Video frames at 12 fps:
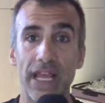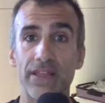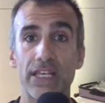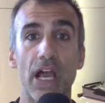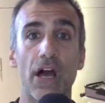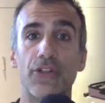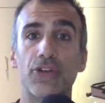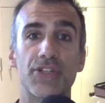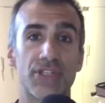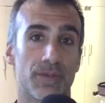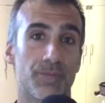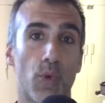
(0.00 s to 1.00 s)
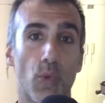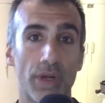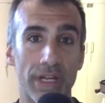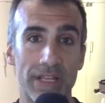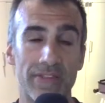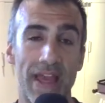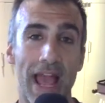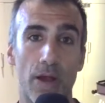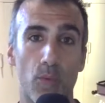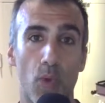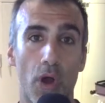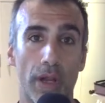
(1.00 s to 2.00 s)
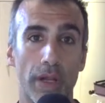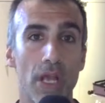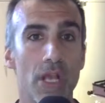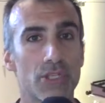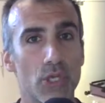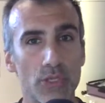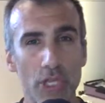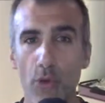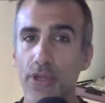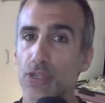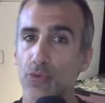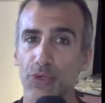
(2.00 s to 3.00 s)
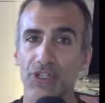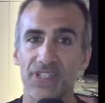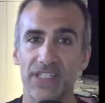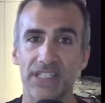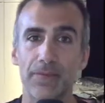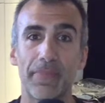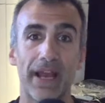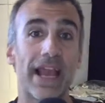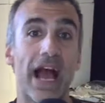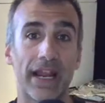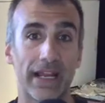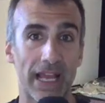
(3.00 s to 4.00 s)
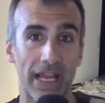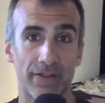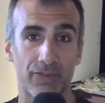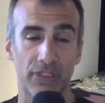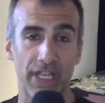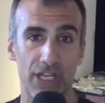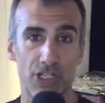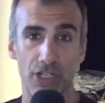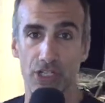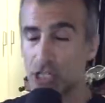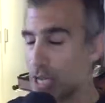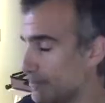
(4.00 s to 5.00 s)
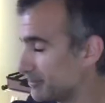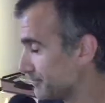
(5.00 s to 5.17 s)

and the other is supporting that one. So it's always a real symbiotic kind of relationship.